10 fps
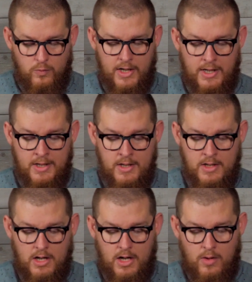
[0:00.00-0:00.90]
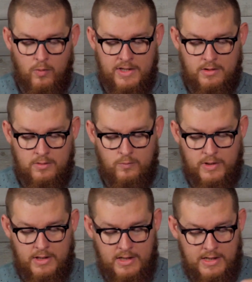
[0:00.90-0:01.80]
way, uh, when the
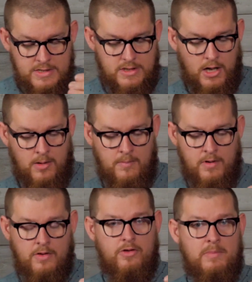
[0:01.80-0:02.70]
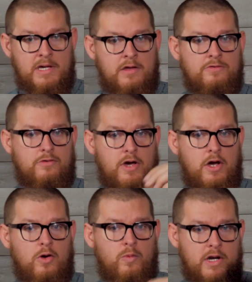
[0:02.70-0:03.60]
when the needs come, the means are
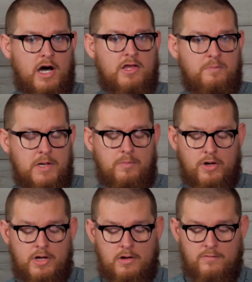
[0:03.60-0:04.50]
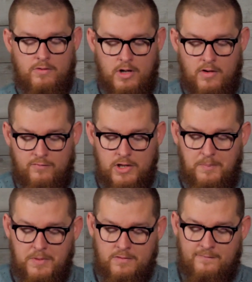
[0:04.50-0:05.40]
there when God's people give. Uh,
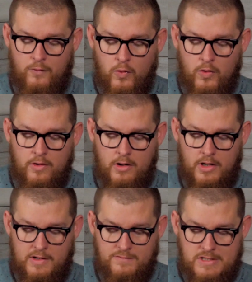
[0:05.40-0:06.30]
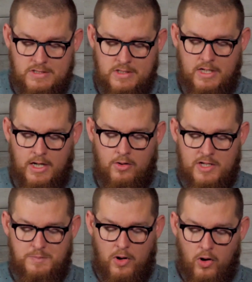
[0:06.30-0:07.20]
Philippians four uh, gives this account
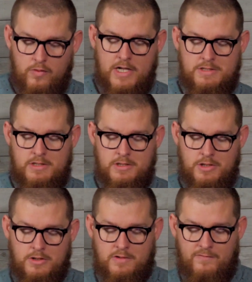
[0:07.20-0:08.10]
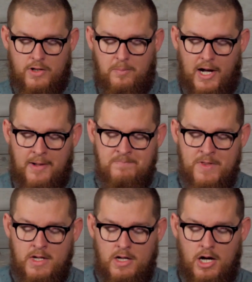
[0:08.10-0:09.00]
as Paul writes to the church at Philippi,
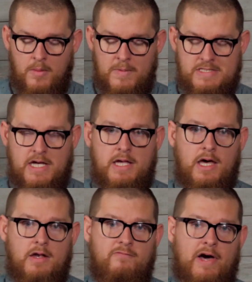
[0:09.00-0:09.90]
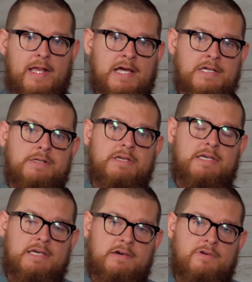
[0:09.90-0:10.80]
um, as they had financially
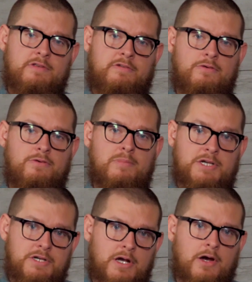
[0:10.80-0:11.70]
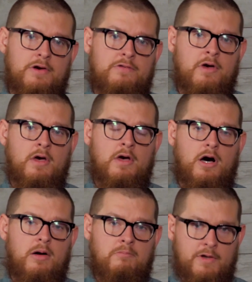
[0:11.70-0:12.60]
given to missionaries,
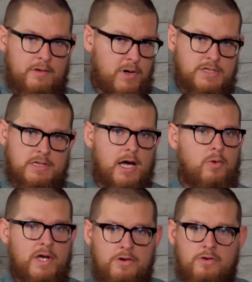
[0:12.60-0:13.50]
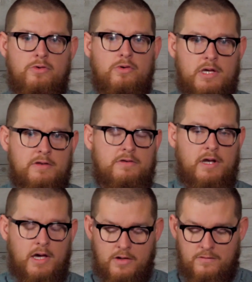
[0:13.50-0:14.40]
um, much like we do in
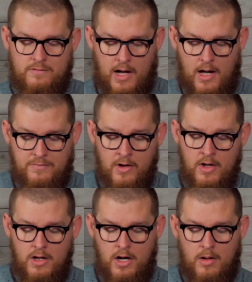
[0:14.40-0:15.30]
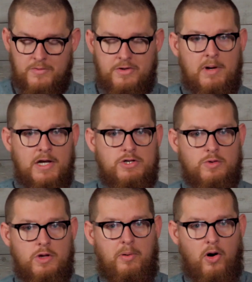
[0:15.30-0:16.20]
today's times, um, to make
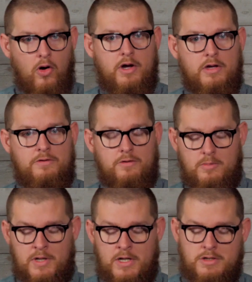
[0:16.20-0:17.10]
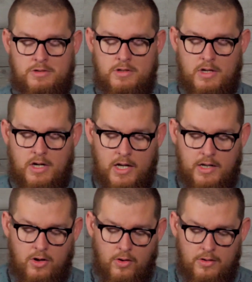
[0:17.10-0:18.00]
sure that Paul could do the ministry that God
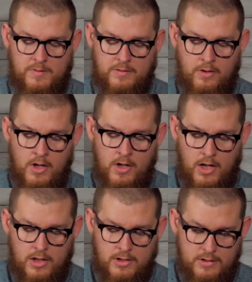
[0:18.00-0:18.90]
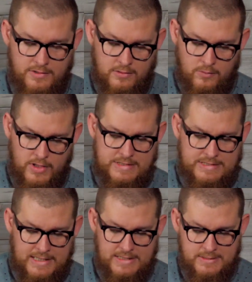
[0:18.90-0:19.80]
had called him to. Uh, listen to what he
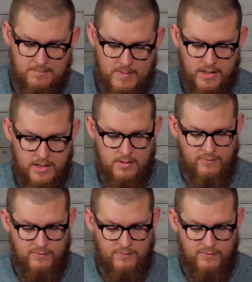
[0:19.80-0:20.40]
says in